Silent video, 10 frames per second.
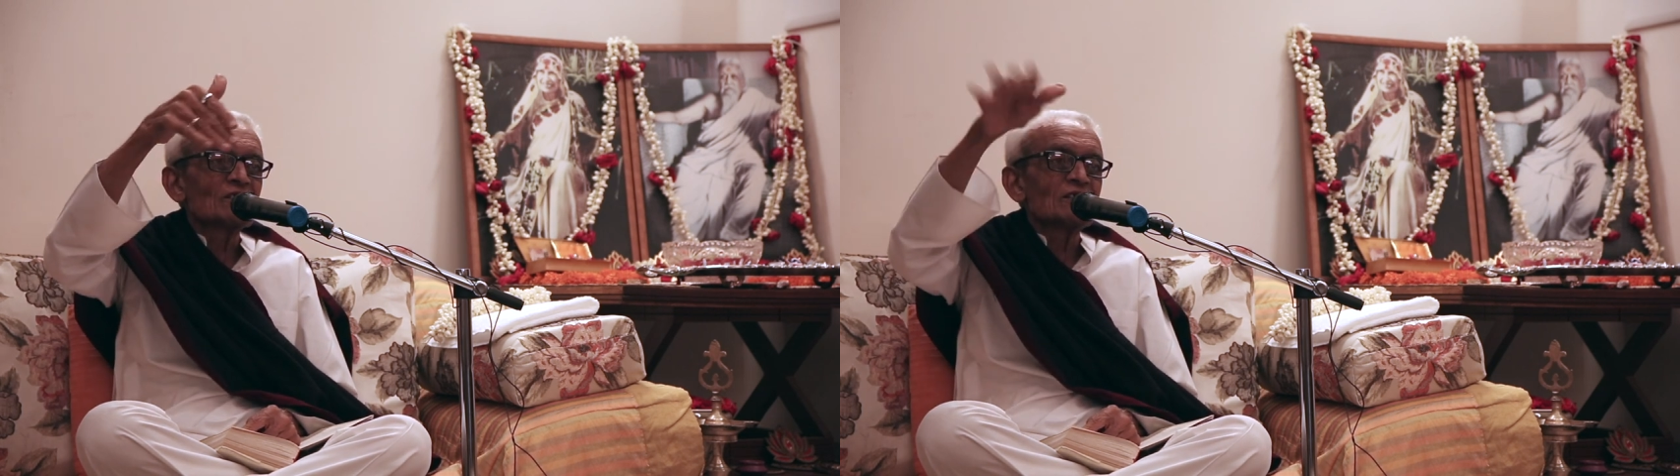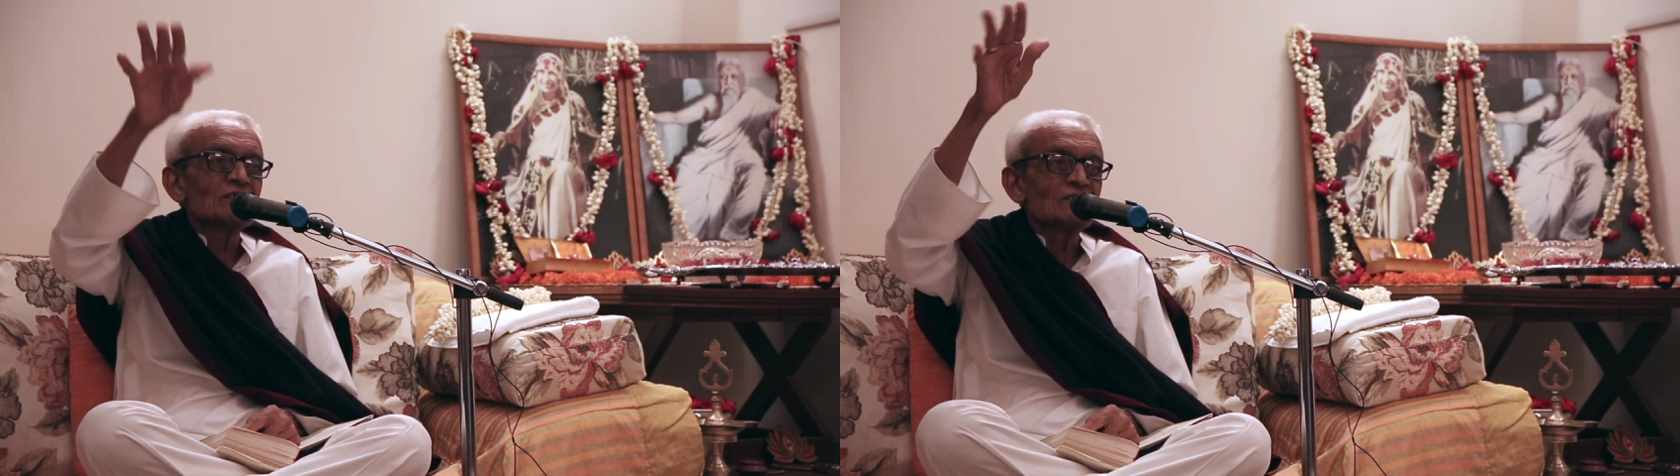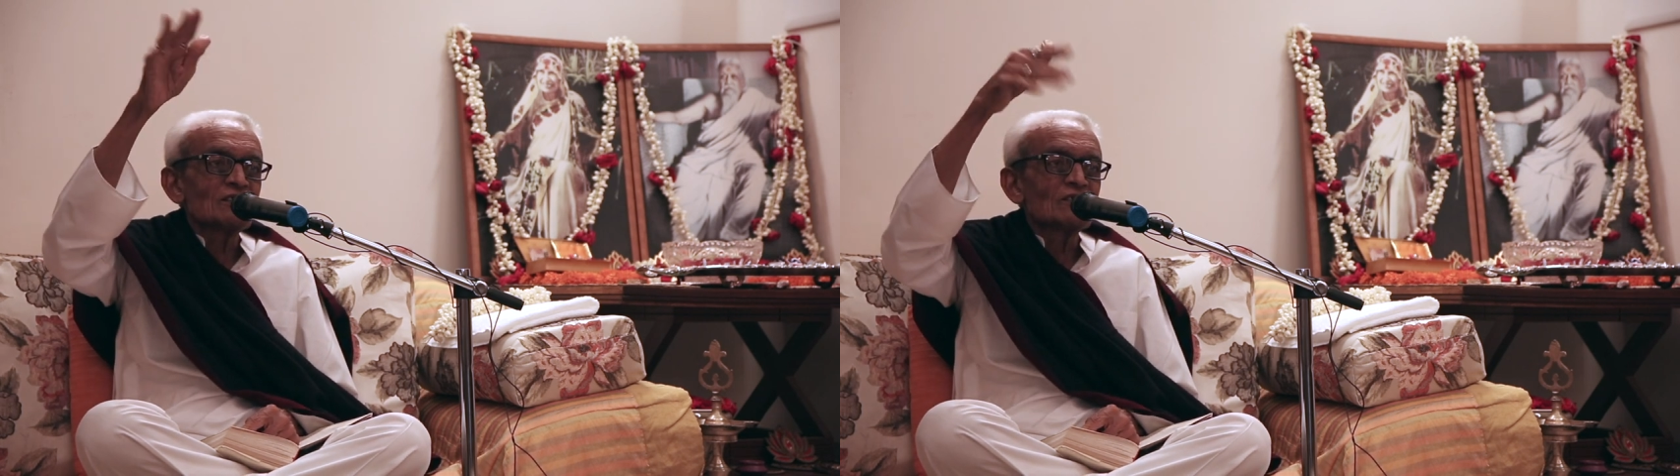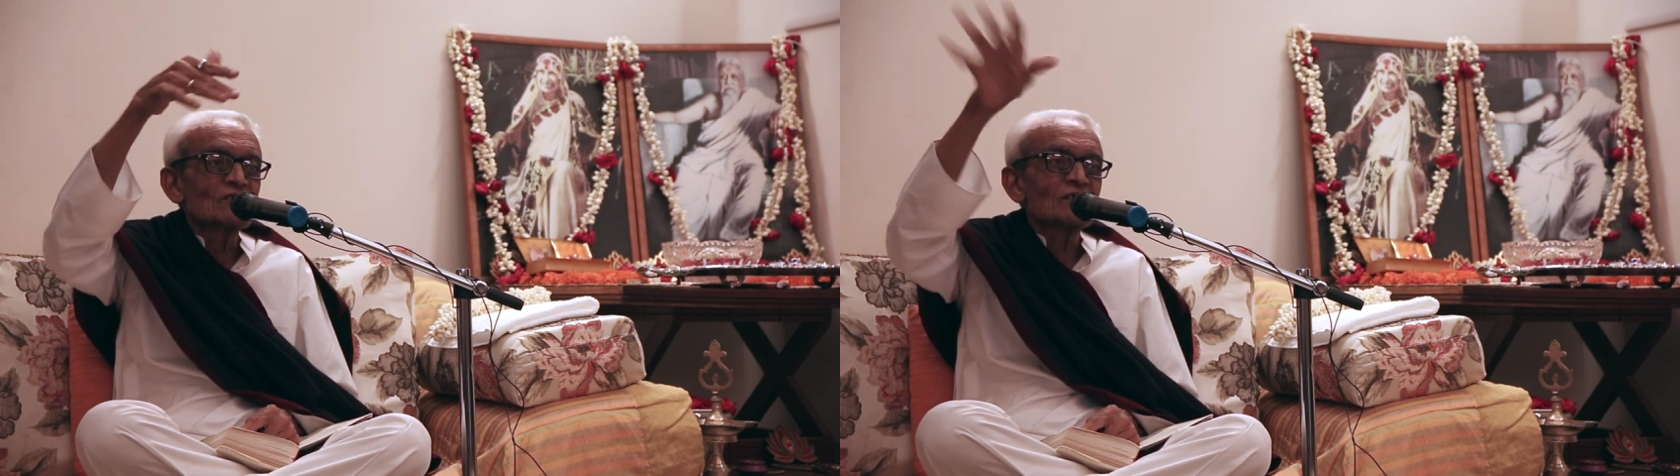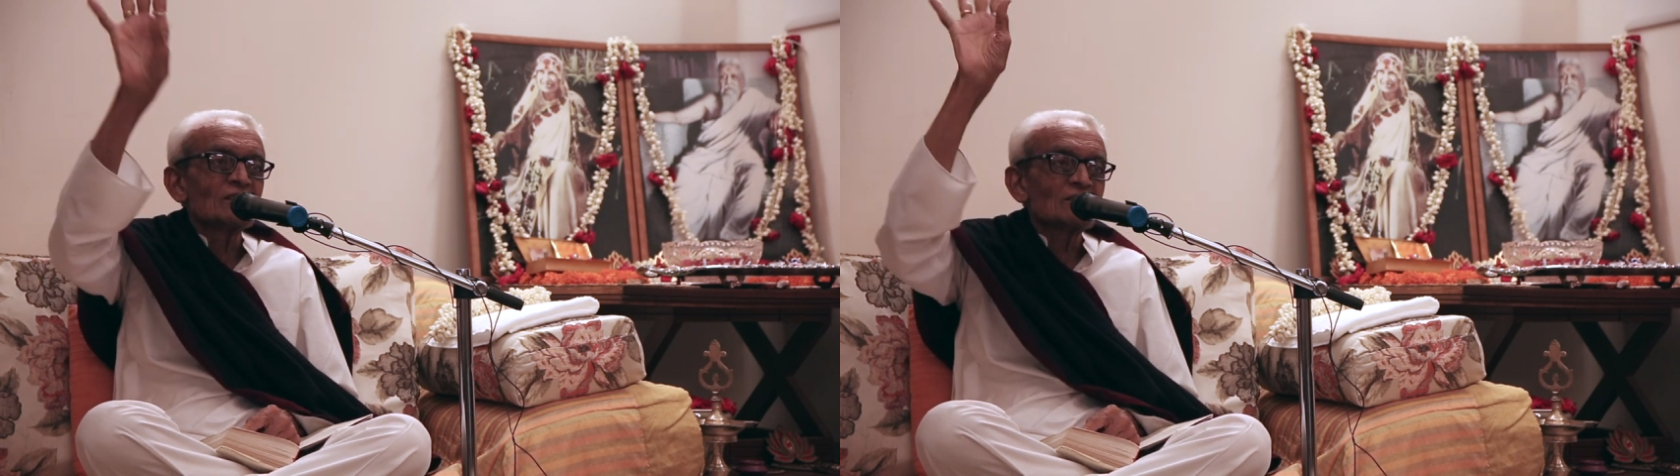Neti,
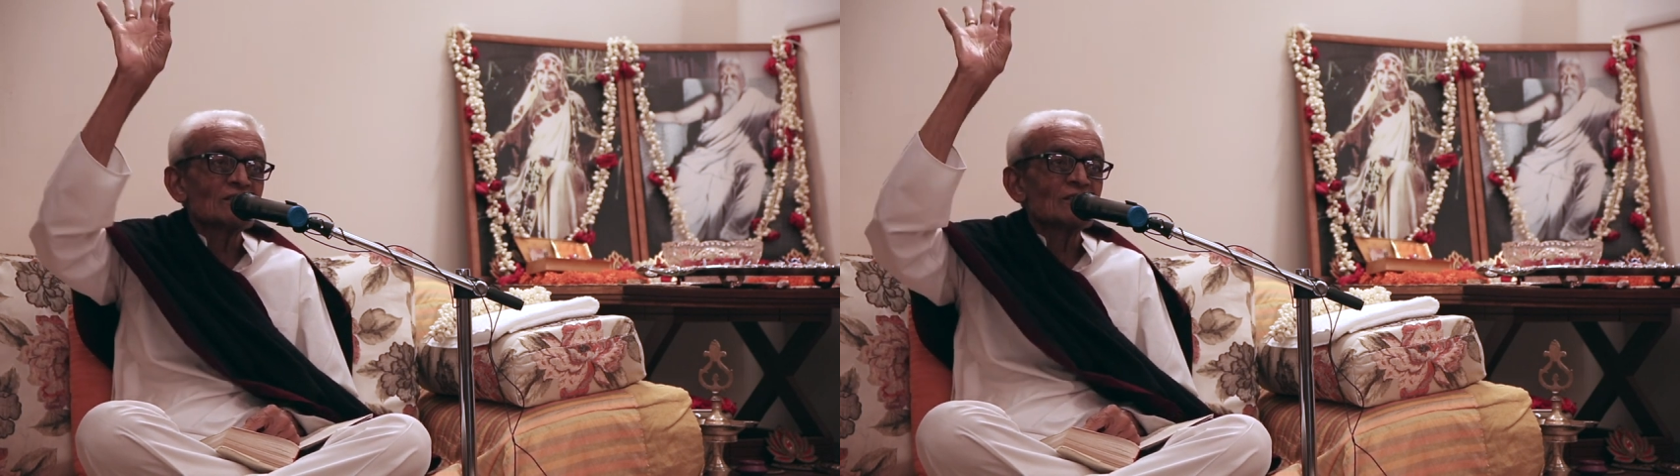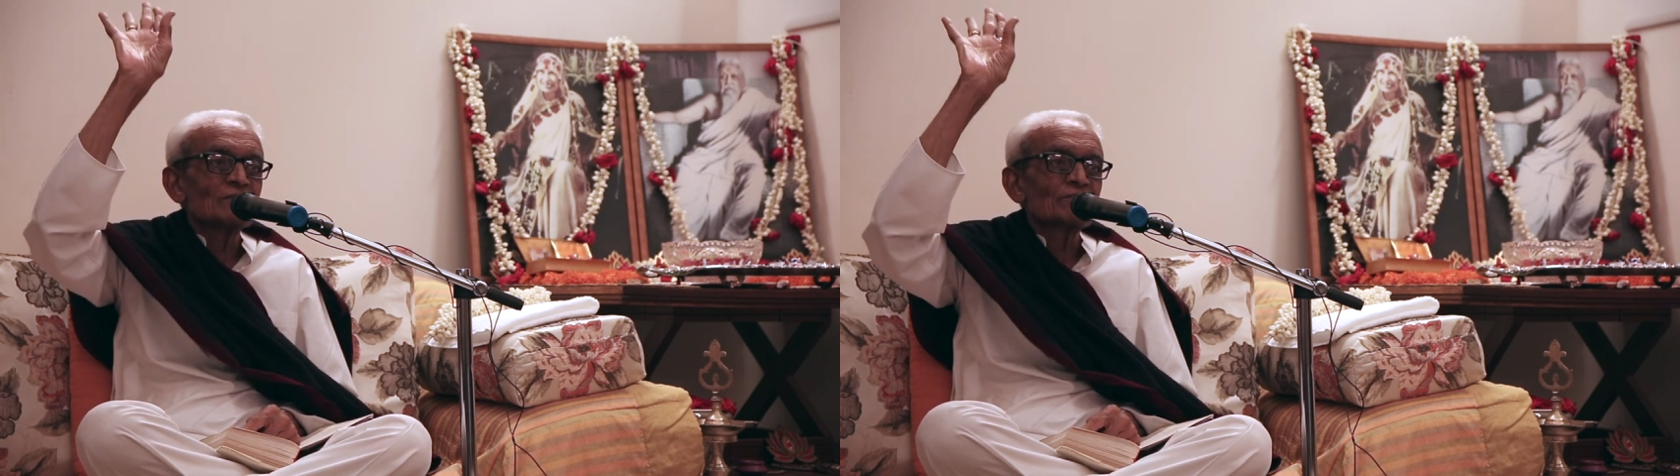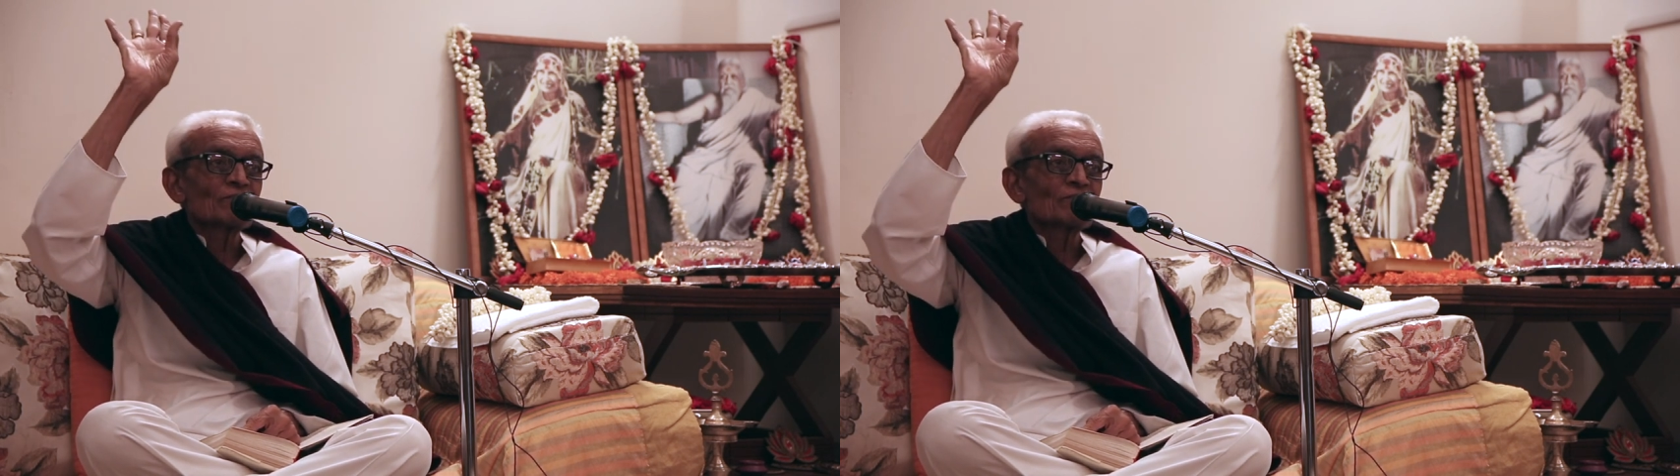Neti.